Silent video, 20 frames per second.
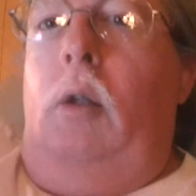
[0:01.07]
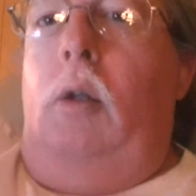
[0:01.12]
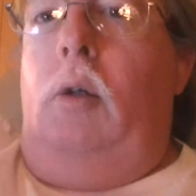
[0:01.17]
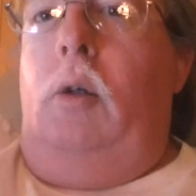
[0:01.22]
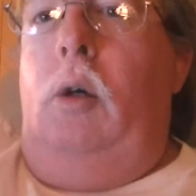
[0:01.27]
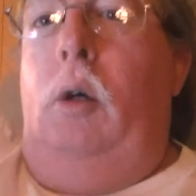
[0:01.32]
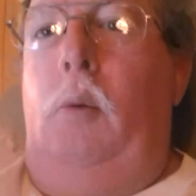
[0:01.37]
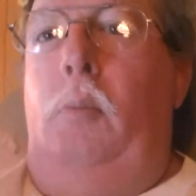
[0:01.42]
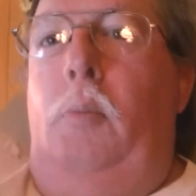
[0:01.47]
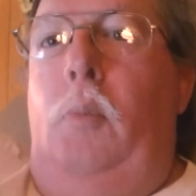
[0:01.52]

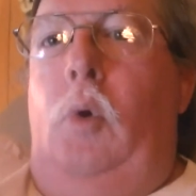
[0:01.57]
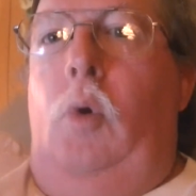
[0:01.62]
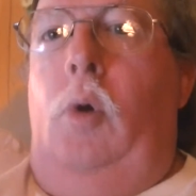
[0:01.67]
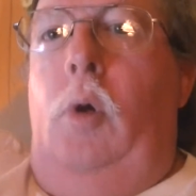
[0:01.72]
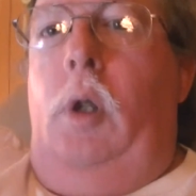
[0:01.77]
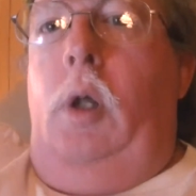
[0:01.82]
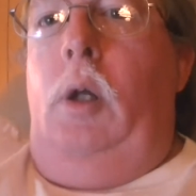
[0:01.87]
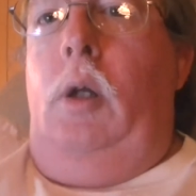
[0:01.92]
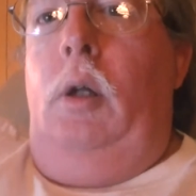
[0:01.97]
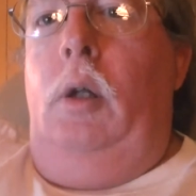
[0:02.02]
Good
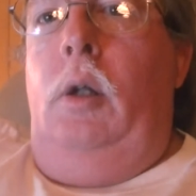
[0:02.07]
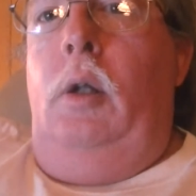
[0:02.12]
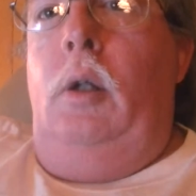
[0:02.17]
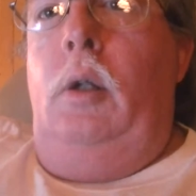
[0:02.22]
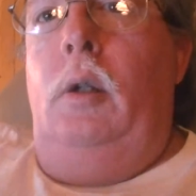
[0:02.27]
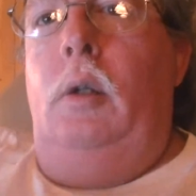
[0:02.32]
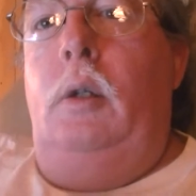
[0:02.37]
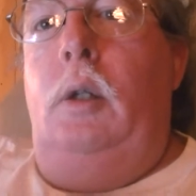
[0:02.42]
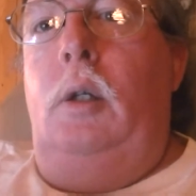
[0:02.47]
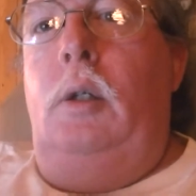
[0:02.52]
morning.
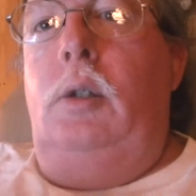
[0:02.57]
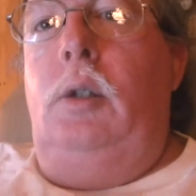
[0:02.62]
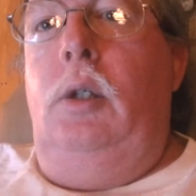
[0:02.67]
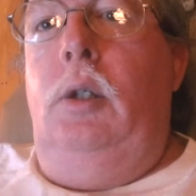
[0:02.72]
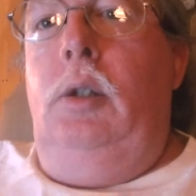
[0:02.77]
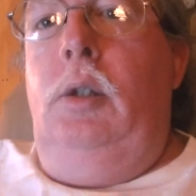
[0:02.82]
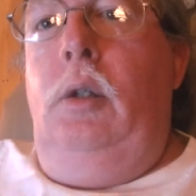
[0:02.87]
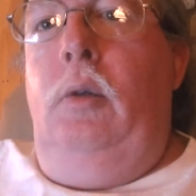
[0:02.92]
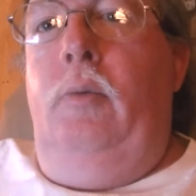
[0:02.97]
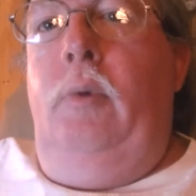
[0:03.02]
This
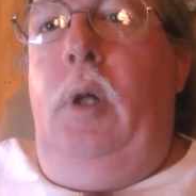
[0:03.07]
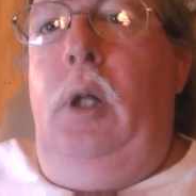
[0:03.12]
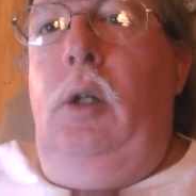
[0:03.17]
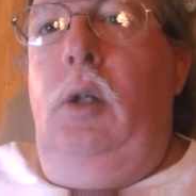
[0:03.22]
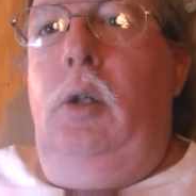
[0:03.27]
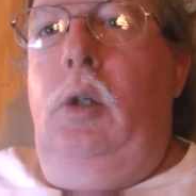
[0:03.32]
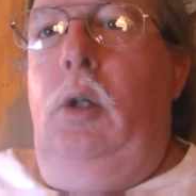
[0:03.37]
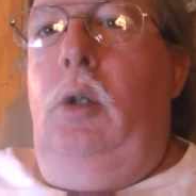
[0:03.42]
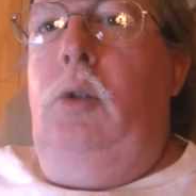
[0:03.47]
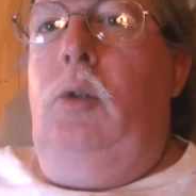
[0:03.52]
is
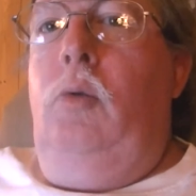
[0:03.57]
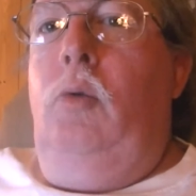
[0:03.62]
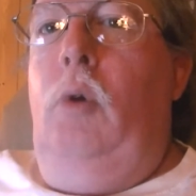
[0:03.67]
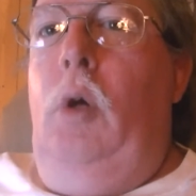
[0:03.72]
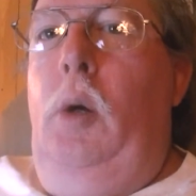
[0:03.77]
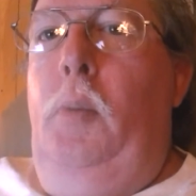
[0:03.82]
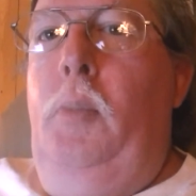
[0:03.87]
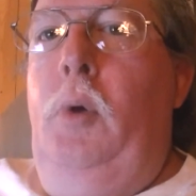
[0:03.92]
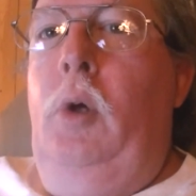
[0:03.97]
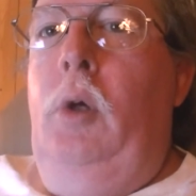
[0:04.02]
Evangelist
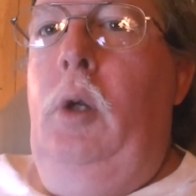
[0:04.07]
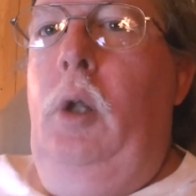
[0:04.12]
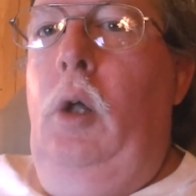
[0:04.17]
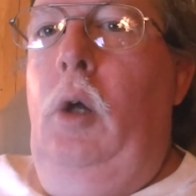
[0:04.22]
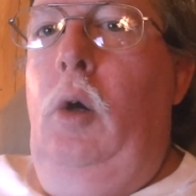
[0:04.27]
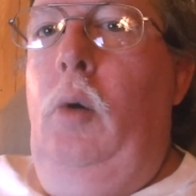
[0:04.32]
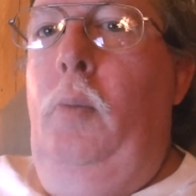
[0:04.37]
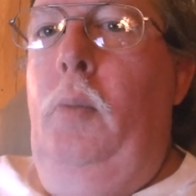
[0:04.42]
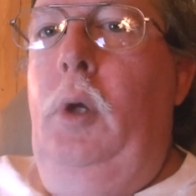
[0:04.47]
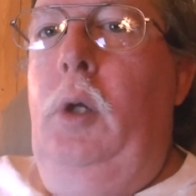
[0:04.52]
Robert
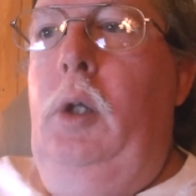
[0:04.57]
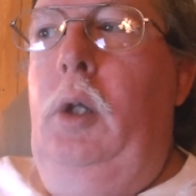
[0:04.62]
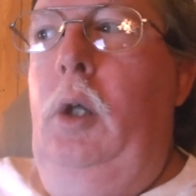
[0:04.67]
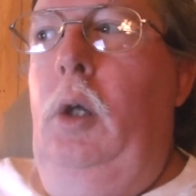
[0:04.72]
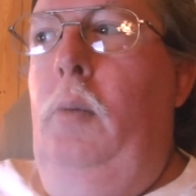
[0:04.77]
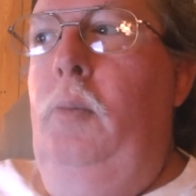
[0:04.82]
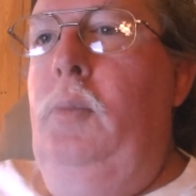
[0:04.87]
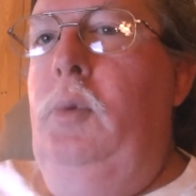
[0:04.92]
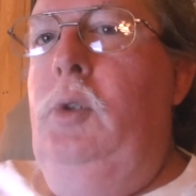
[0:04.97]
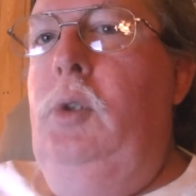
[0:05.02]
L.
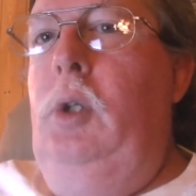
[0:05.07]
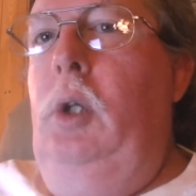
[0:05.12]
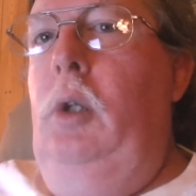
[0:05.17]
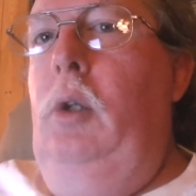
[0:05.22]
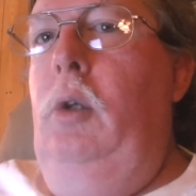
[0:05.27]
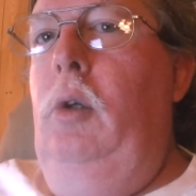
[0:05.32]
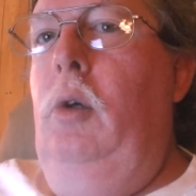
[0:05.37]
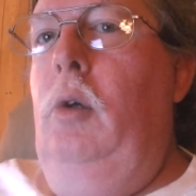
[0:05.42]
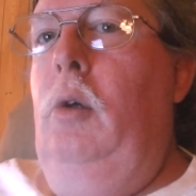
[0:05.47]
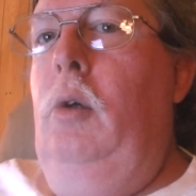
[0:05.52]
McKim,
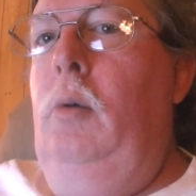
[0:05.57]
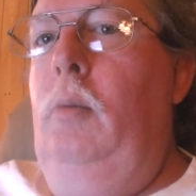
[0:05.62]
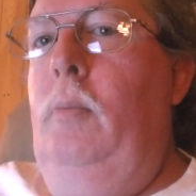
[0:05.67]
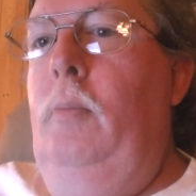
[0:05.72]
Sr.